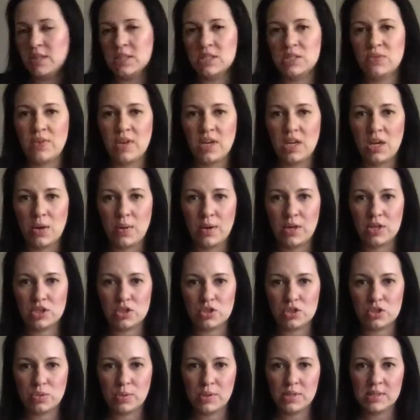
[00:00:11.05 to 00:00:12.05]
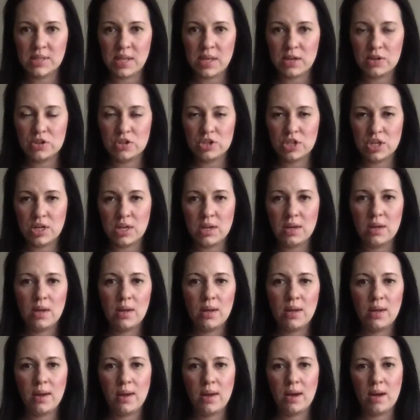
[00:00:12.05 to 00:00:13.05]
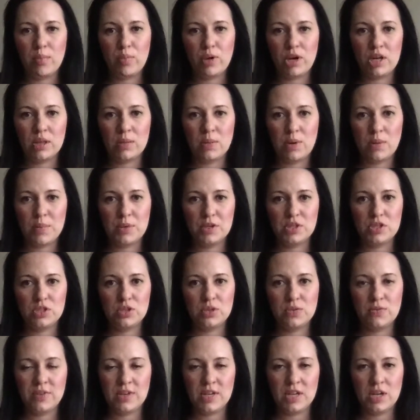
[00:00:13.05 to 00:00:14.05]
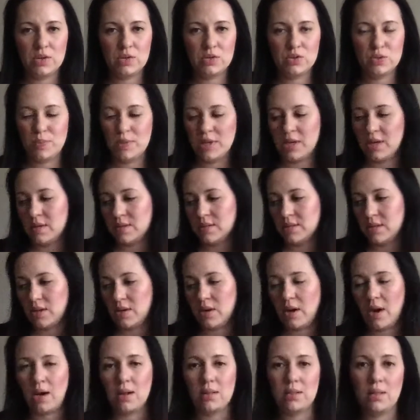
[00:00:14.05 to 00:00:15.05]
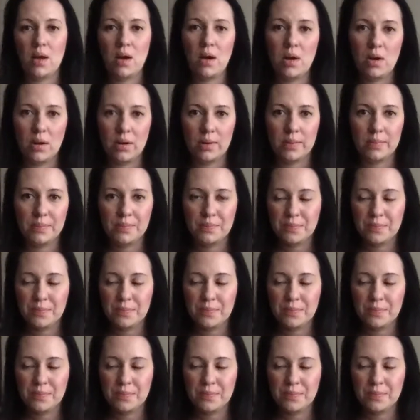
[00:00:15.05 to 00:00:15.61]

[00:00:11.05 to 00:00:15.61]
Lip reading: This video is your twins' energy, and I break them up into two videos because they're kind of long.